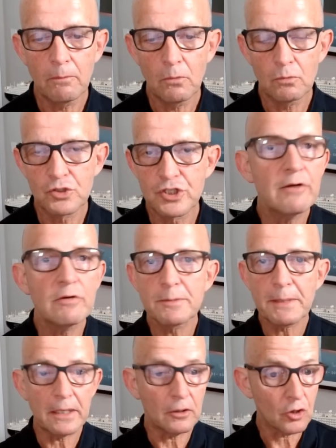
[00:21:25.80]
generally
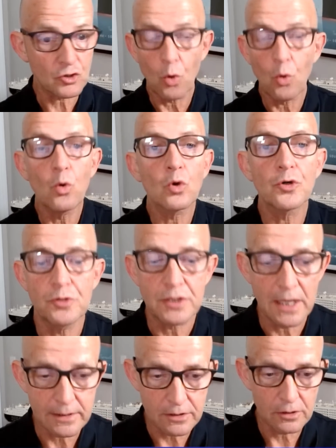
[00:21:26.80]
speaking, across all cruise
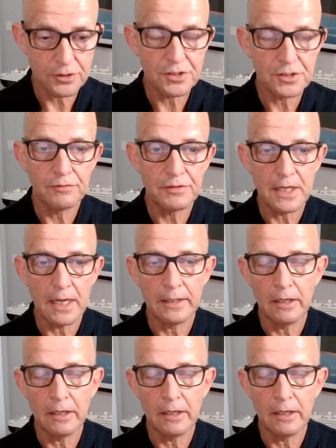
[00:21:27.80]
lines, not just Silversea.